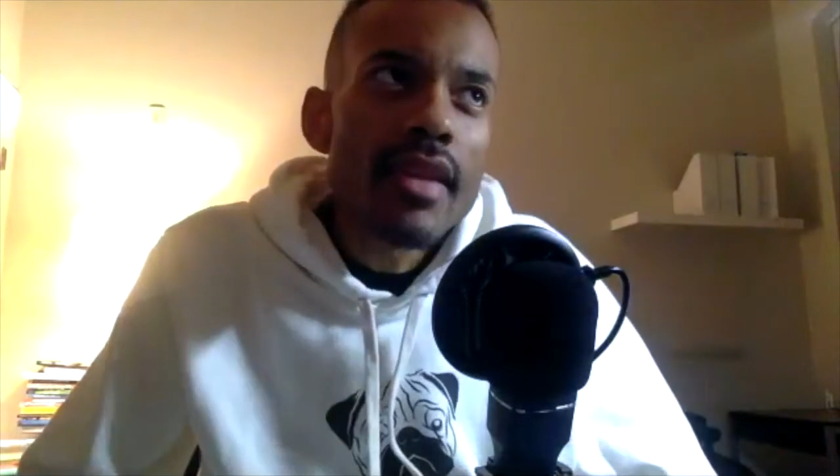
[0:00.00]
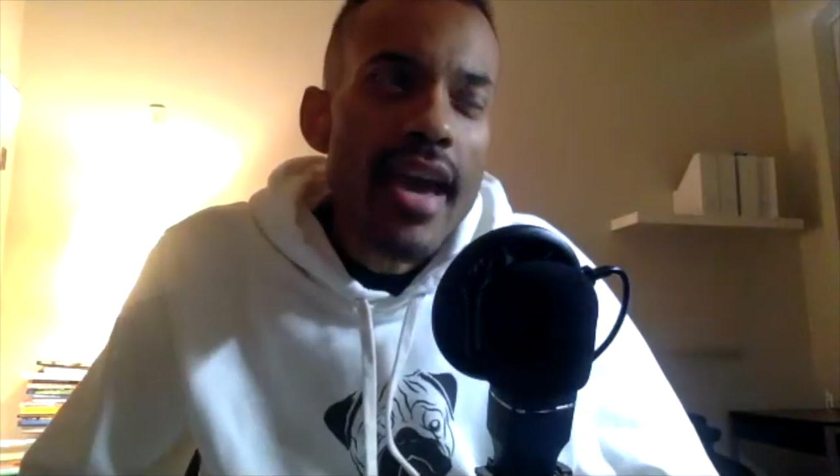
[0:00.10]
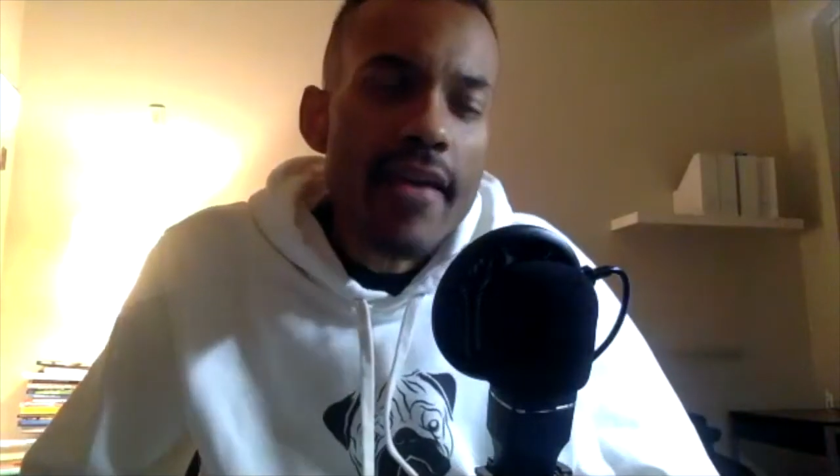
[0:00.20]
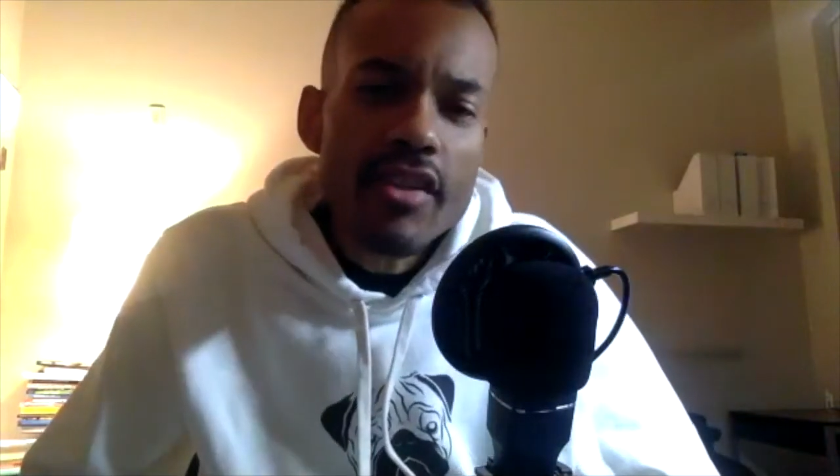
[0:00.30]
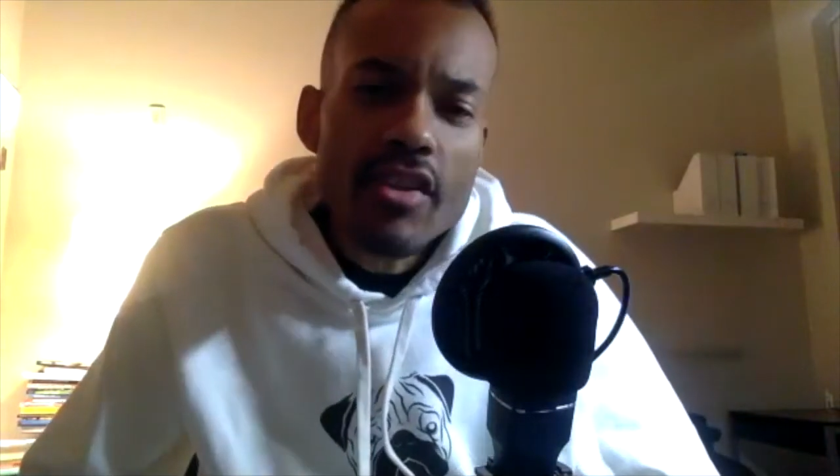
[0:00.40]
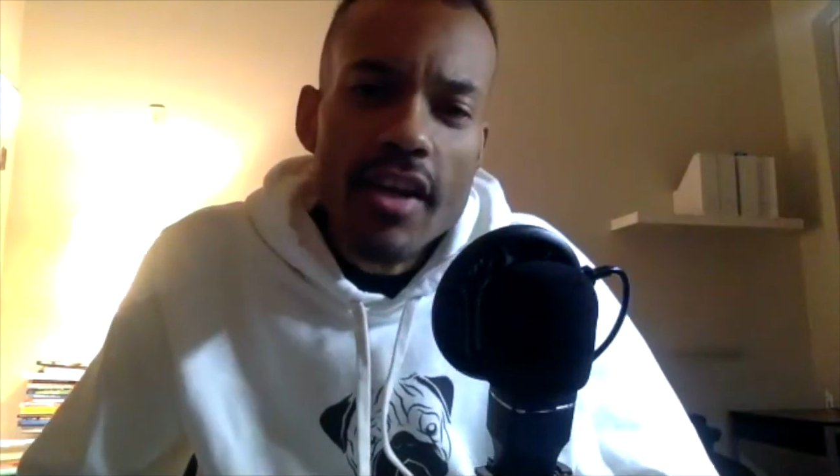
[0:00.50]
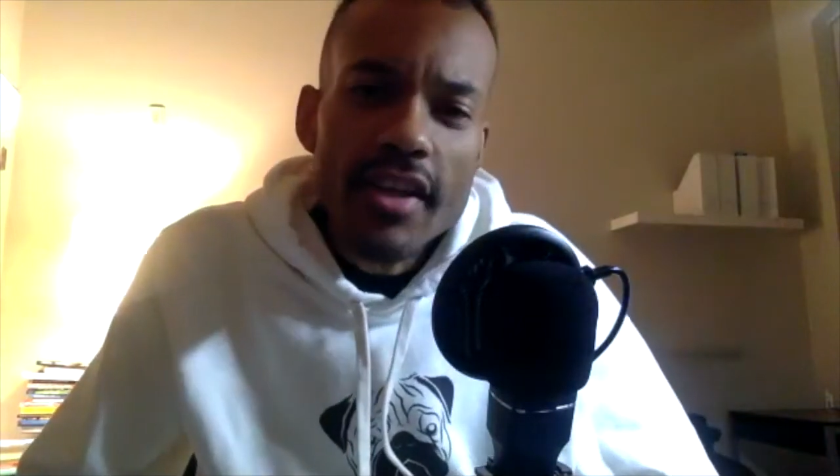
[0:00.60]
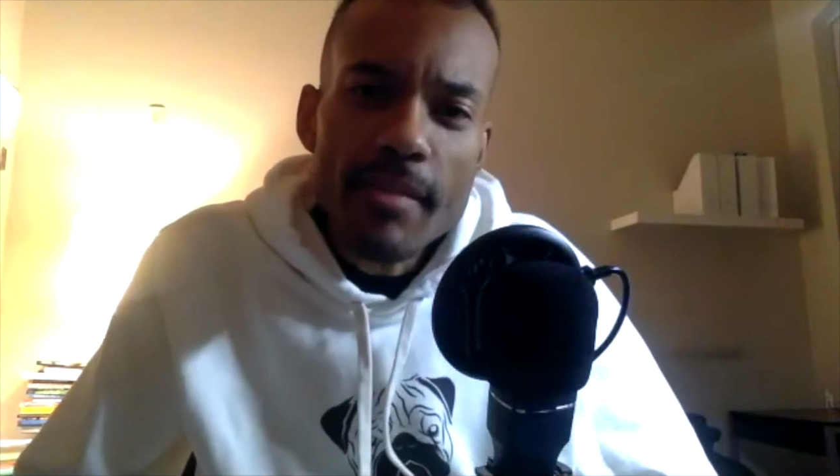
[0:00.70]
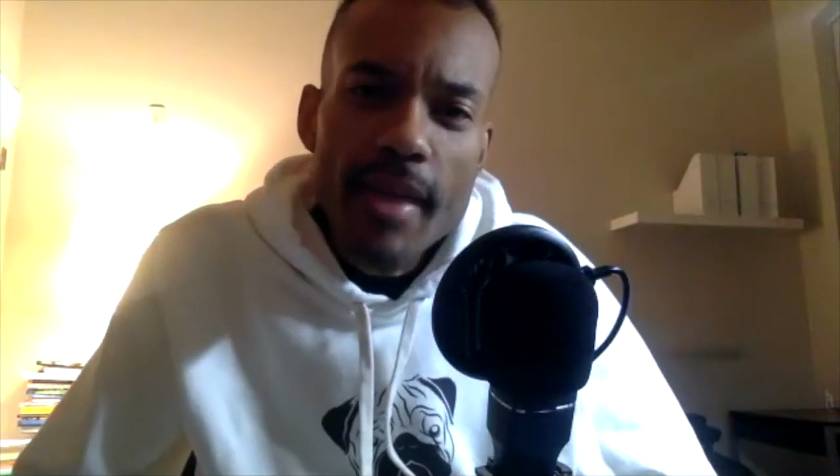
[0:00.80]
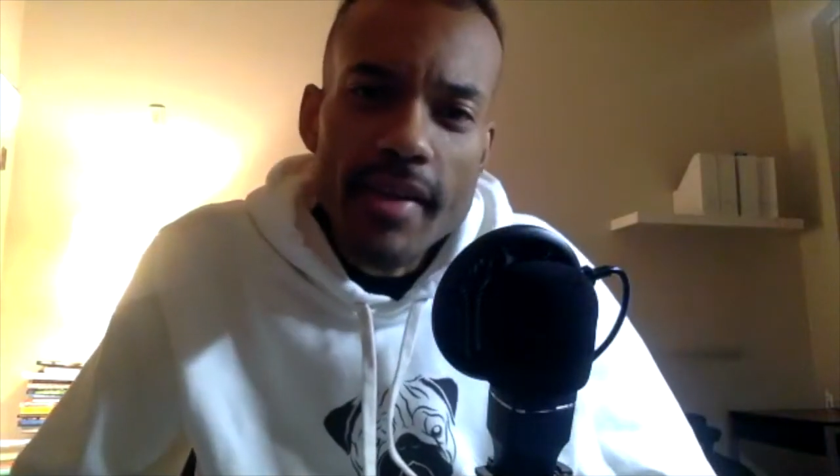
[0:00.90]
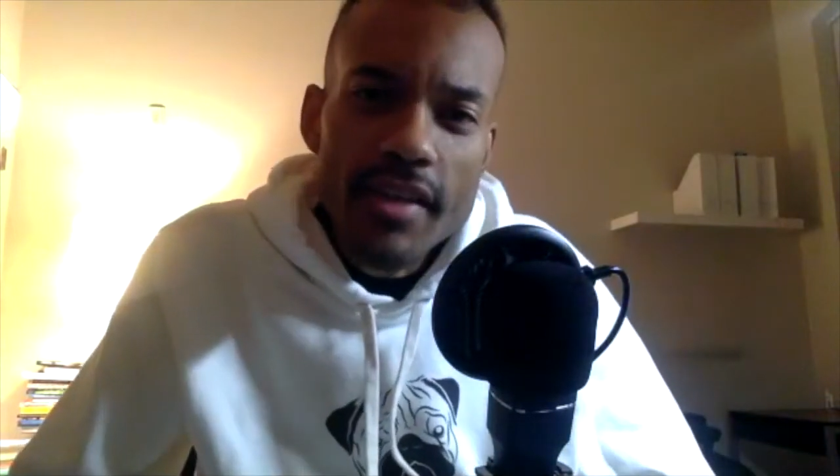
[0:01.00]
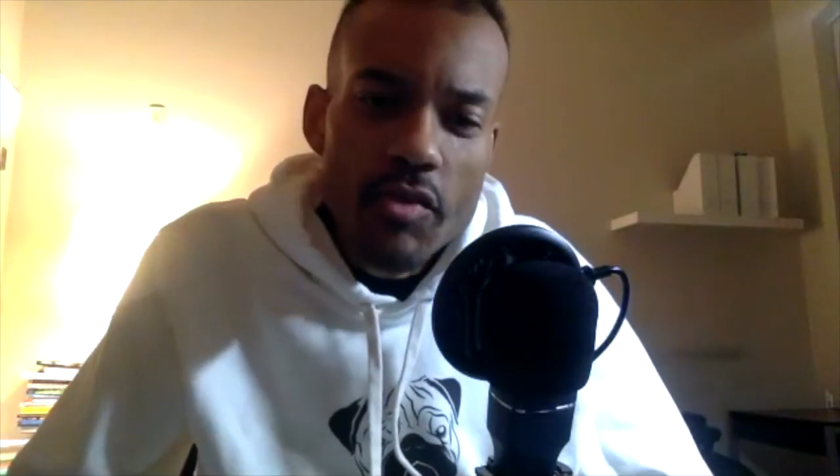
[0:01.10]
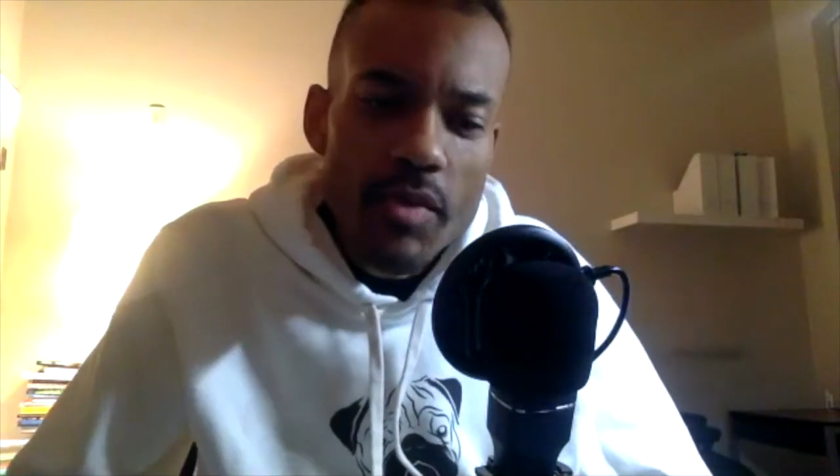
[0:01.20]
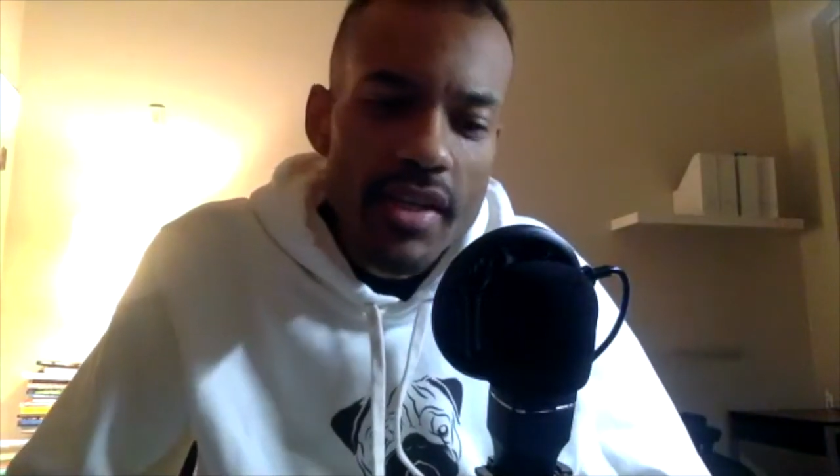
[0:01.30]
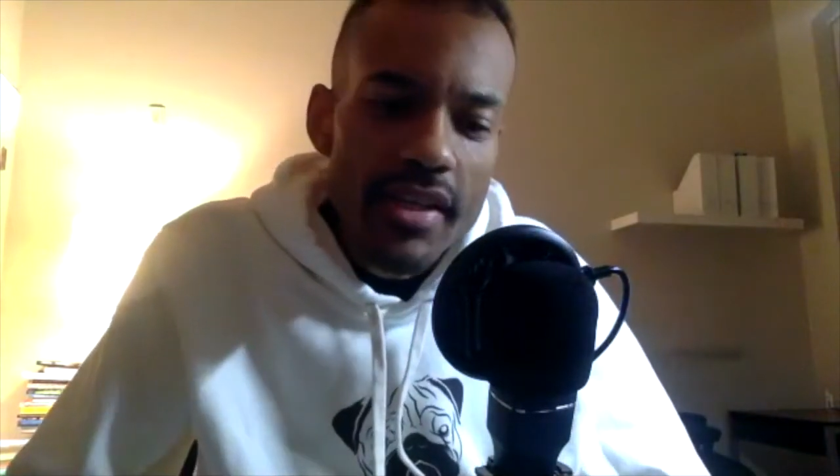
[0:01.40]
haven't talked about that
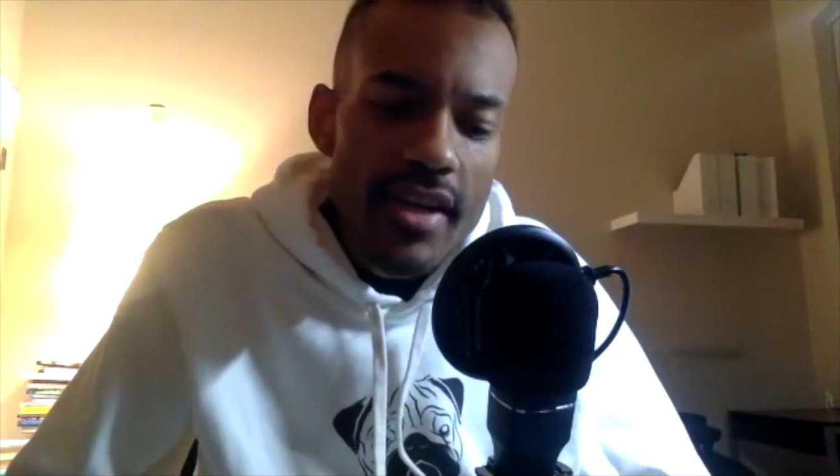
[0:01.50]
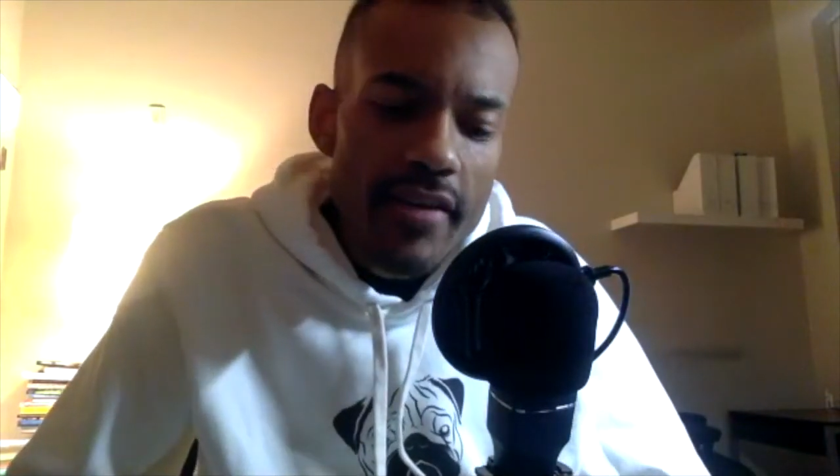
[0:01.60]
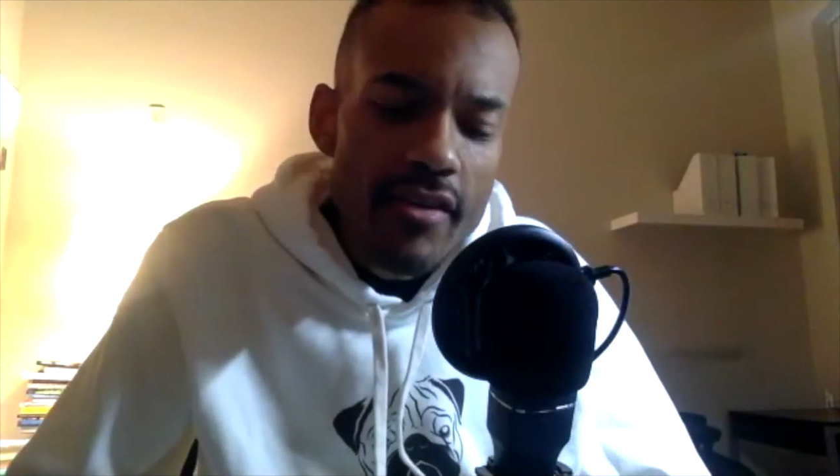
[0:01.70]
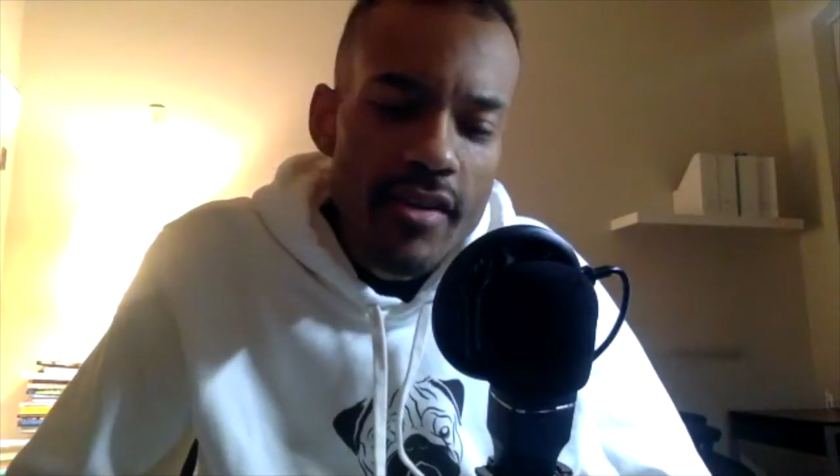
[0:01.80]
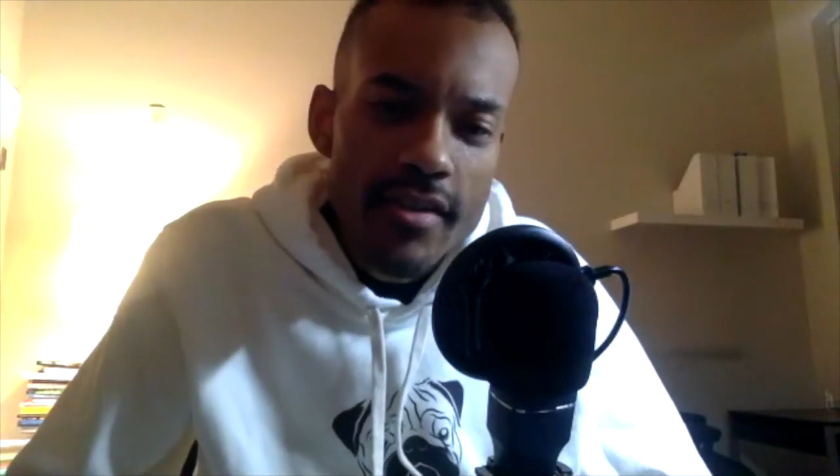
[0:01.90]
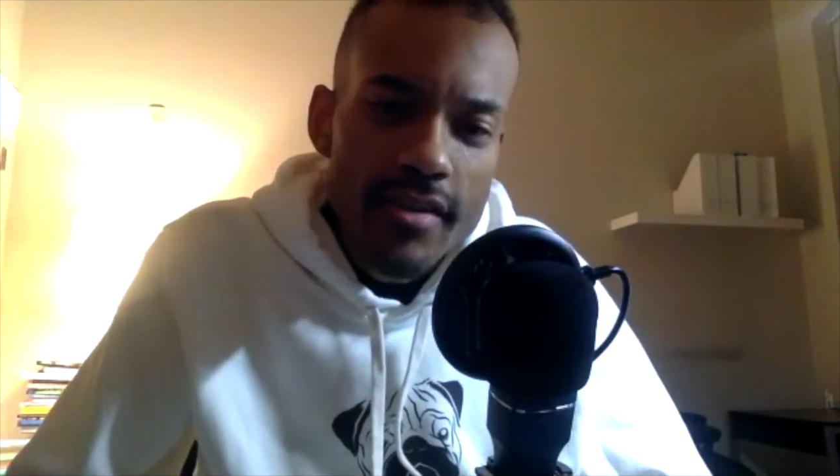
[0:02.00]
you wanted to cover,